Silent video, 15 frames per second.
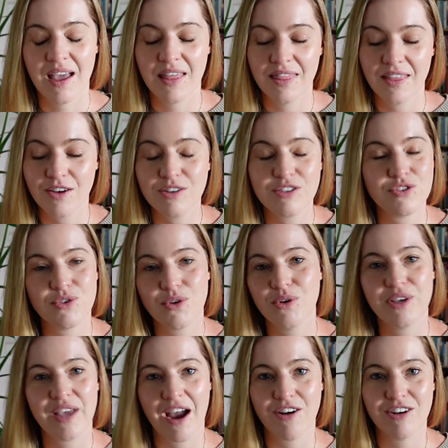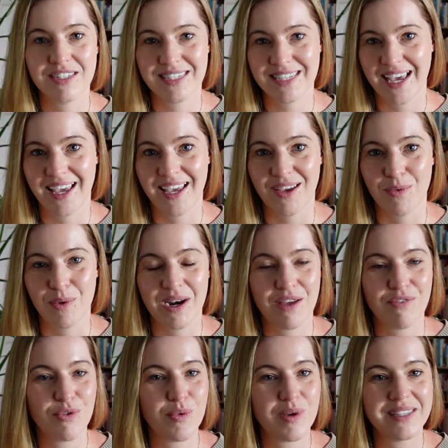There is no guarantee
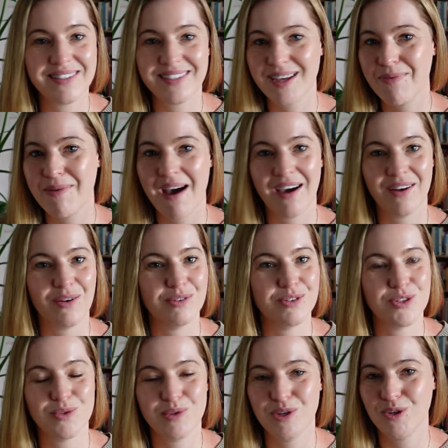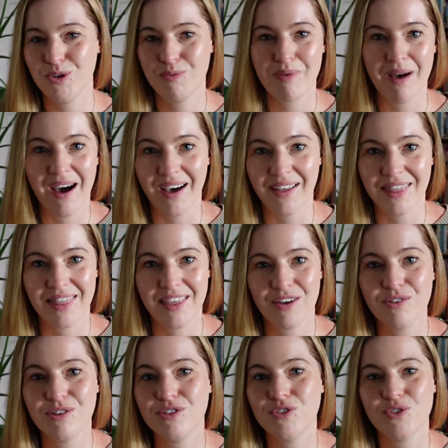whenever we step out onto a new path,
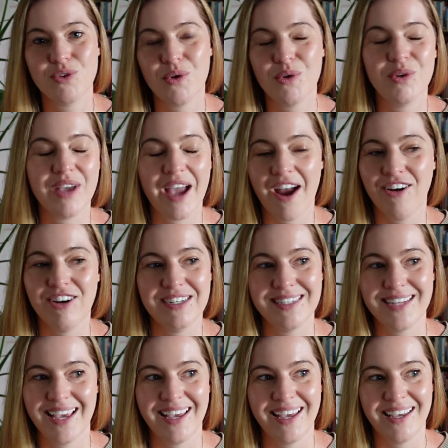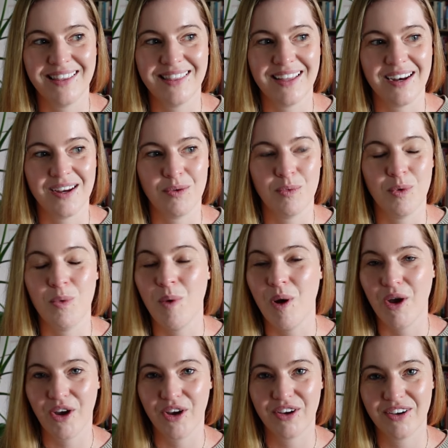there is no guarantee that it will
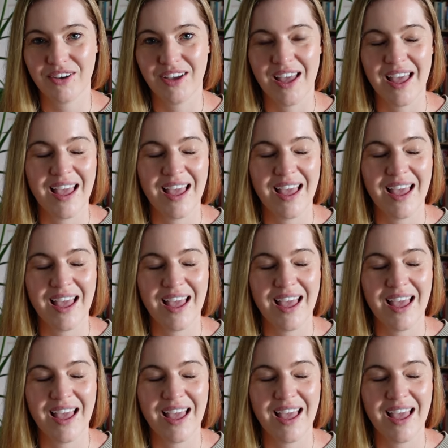work.